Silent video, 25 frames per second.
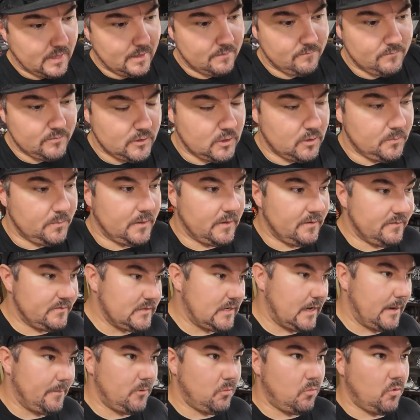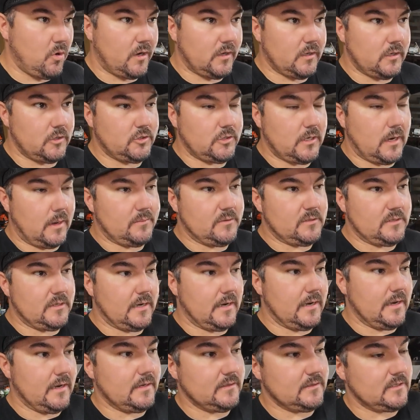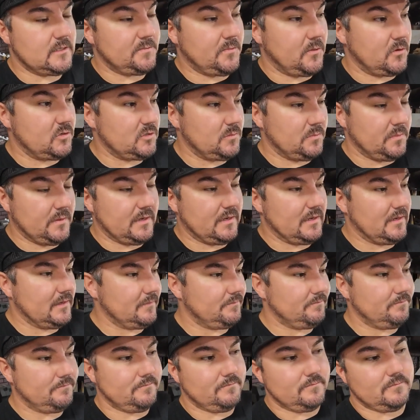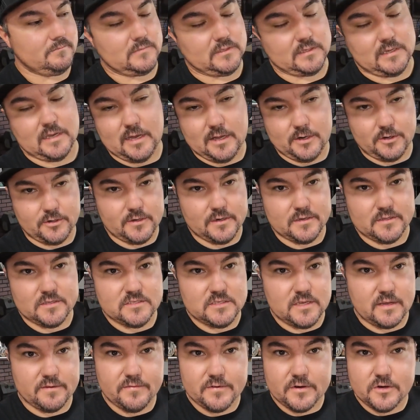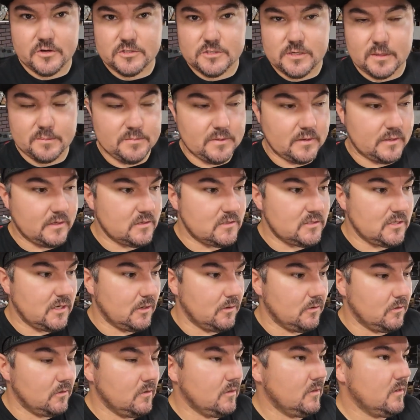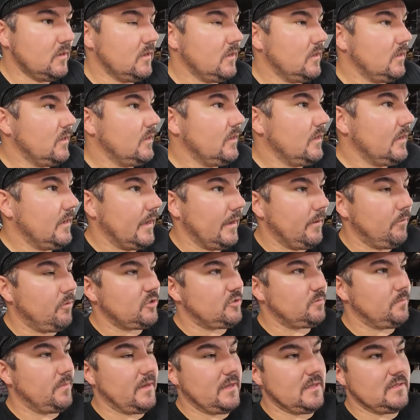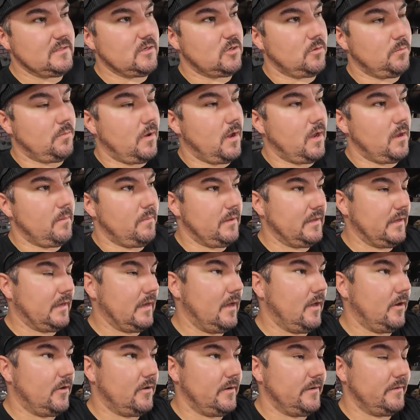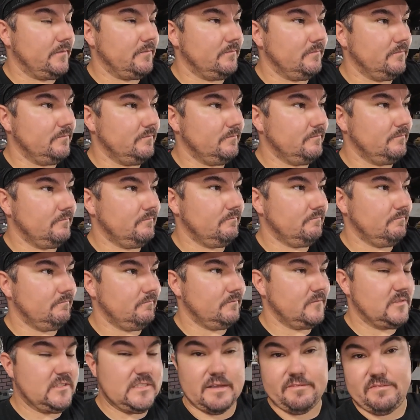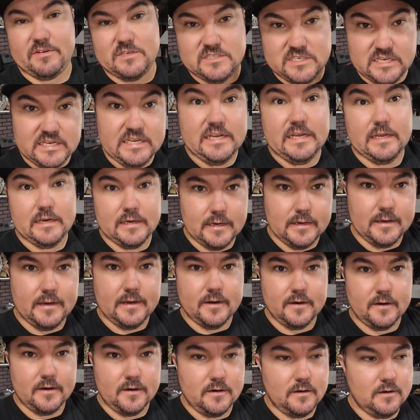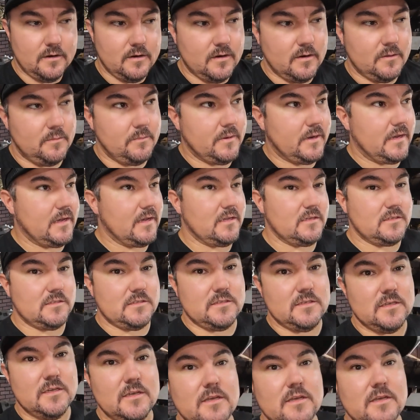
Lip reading: have a little bit of time to work in the shop today because it's supposed to be like 107 or something, so, and which means it'll probably be like 117 in here because